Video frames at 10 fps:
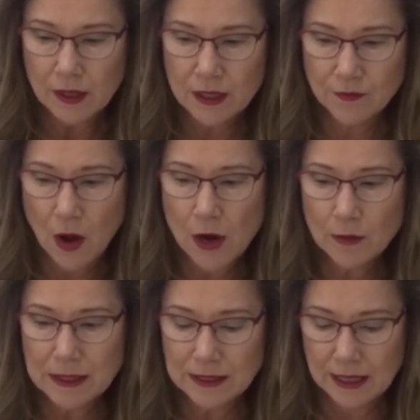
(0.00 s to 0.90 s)
is
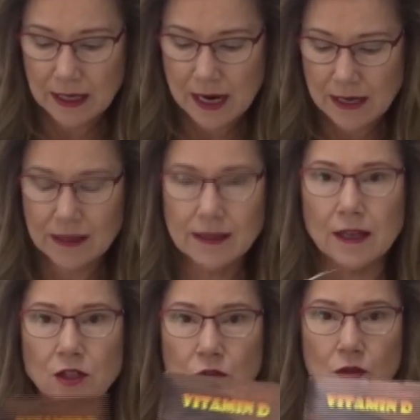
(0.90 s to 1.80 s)
Vitamin D an
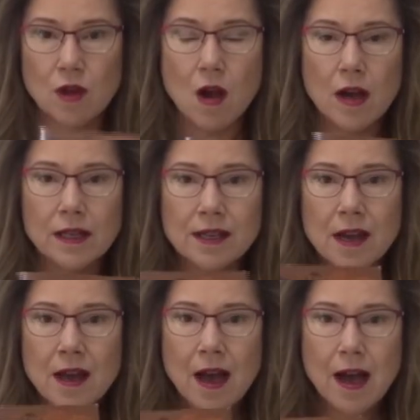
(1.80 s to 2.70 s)
Essential Guide.
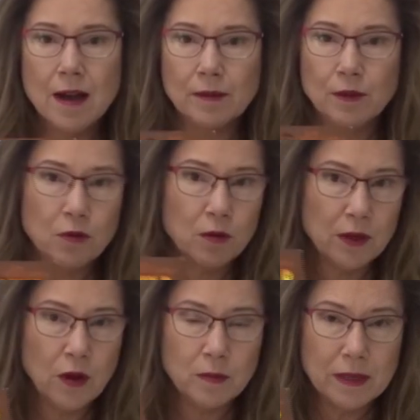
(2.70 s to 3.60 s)
You
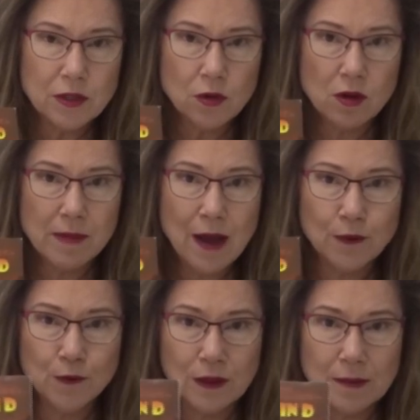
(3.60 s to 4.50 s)
probably heard me talk
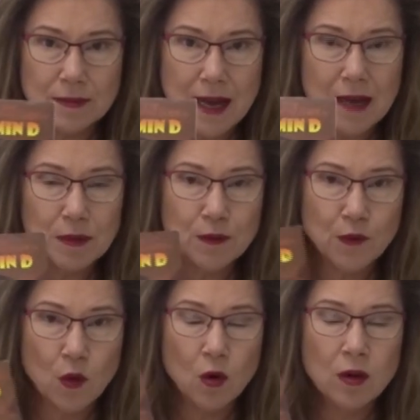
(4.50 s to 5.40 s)
about Philip Day
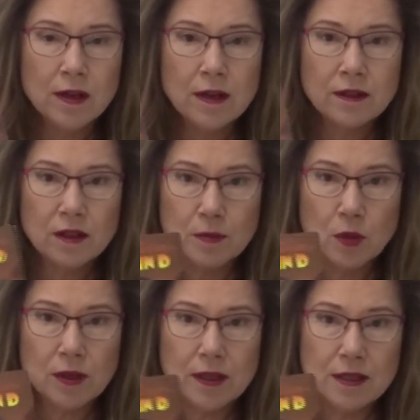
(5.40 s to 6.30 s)
before. The
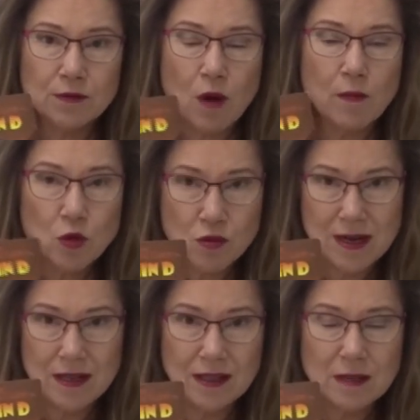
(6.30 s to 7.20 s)
book is from
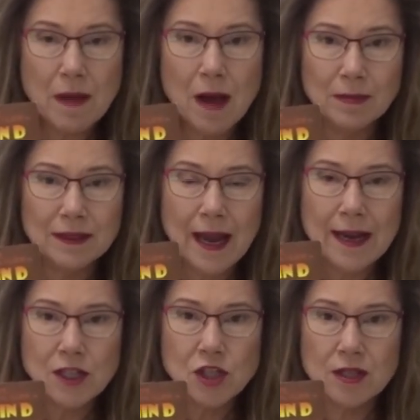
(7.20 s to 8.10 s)
Credence
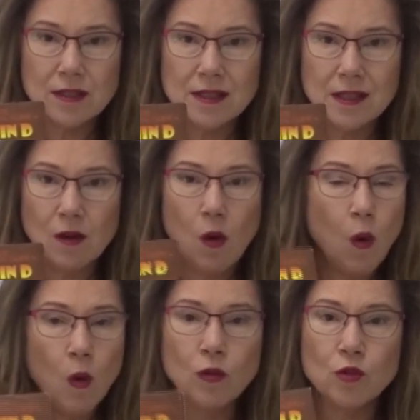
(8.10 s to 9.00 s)
Publications.
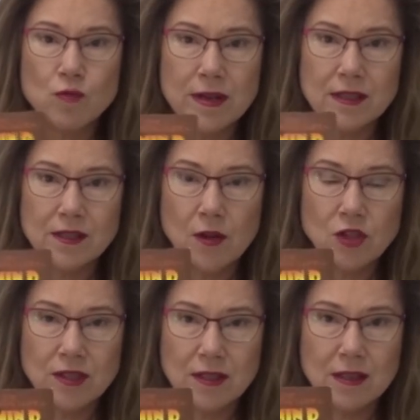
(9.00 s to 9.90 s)
All the
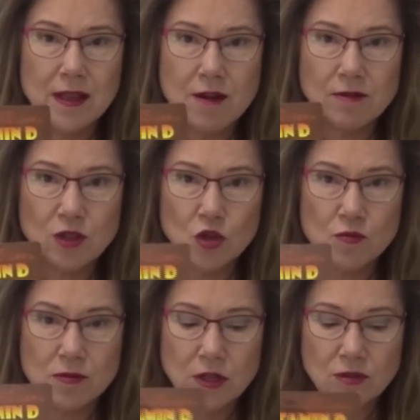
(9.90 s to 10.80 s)
research is in there, it's
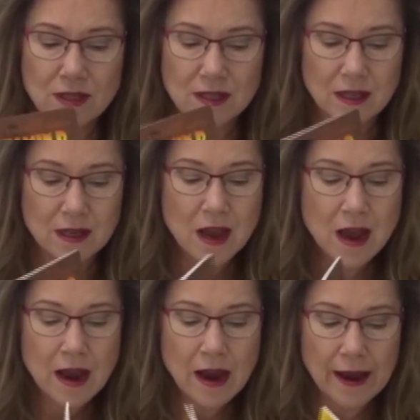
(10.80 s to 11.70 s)
super interesting.
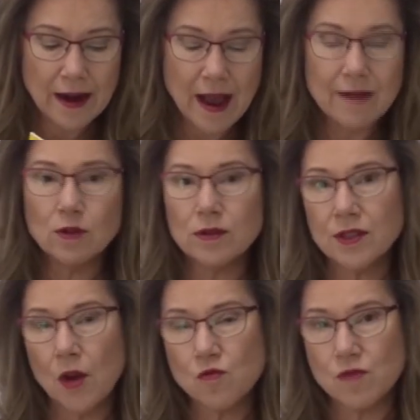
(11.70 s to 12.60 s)
And I have
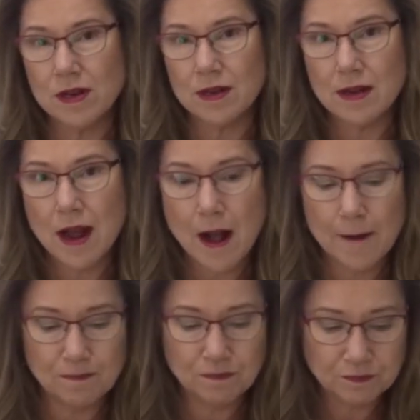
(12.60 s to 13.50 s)
also written
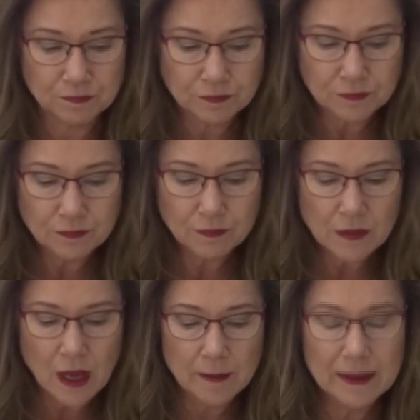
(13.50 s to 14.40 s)

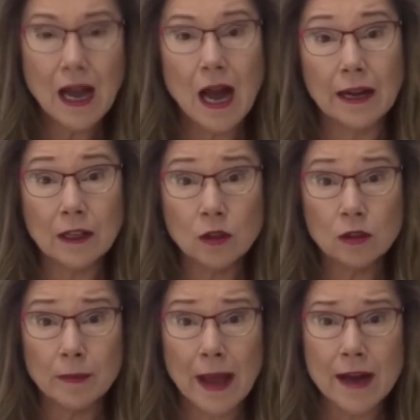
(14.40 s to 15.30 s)
a big
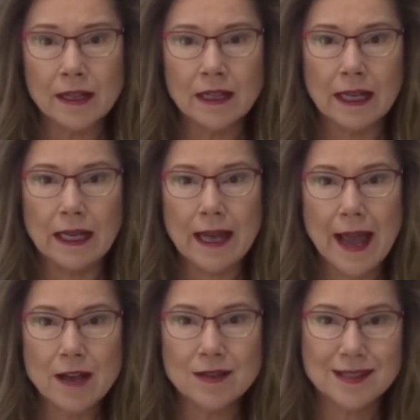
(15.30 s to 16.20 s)
article about it in
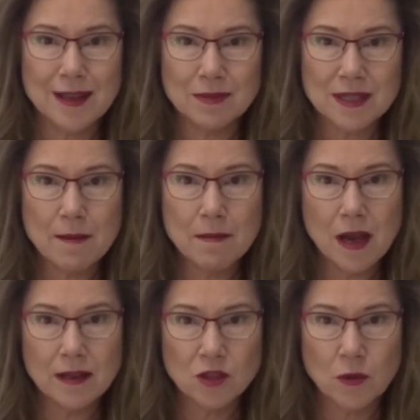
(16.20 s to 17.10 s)
our
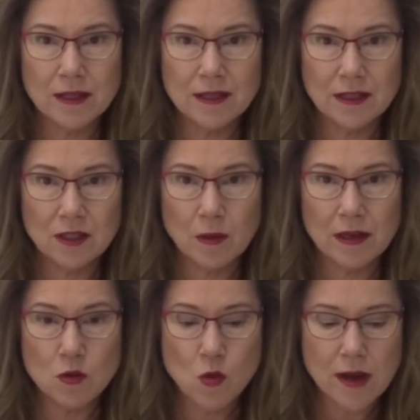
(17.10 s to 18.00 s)
September
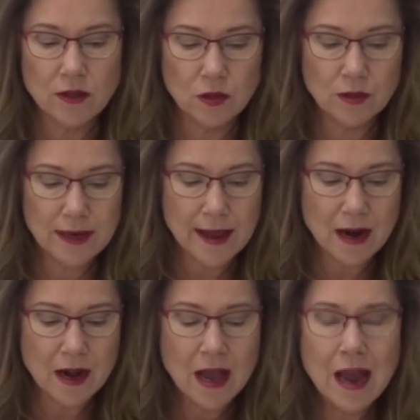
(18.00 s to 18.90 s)
2021
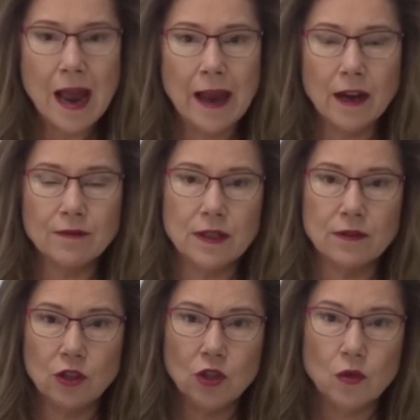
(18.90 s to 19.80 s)
newsletter. And I've
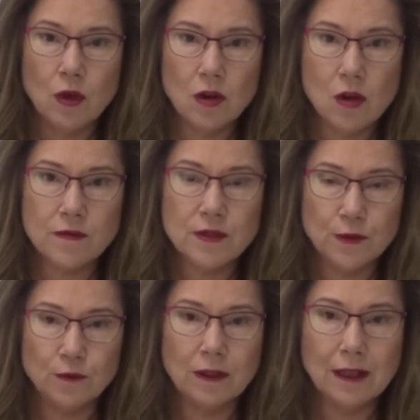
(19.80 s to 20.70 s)
given you a lot of
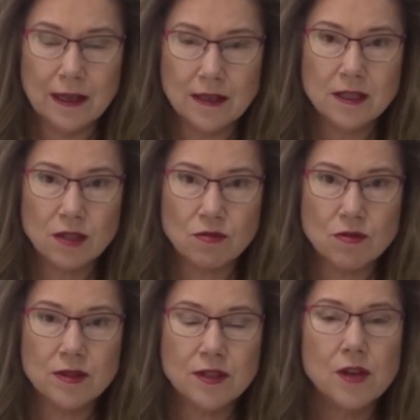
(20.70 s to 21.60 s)
different links
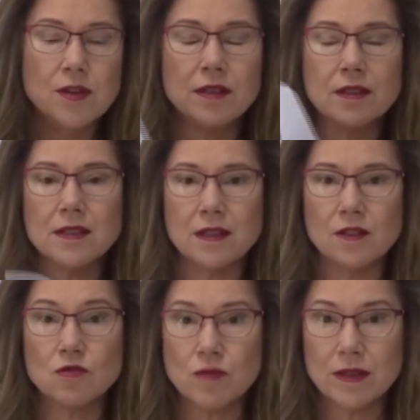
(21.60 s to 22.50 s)
through so you can
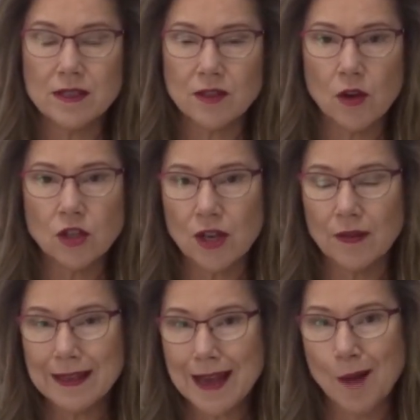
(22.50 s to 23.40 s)
see the research
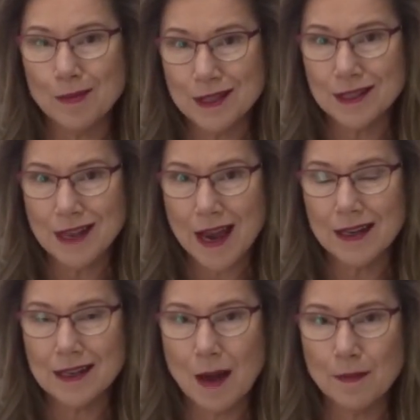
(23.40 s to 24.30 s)
and the
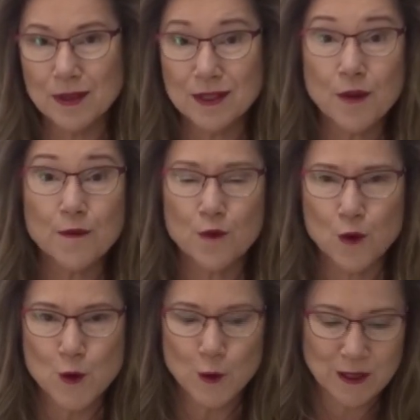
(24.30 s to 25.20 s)
up-to-date numbers
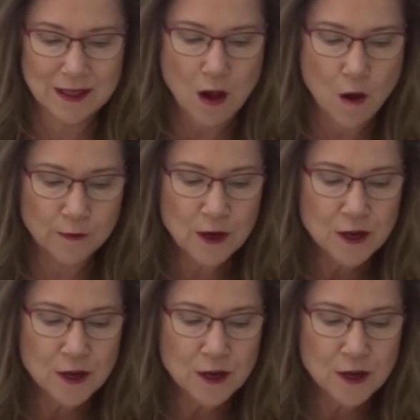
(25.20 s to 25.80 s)
for yourself.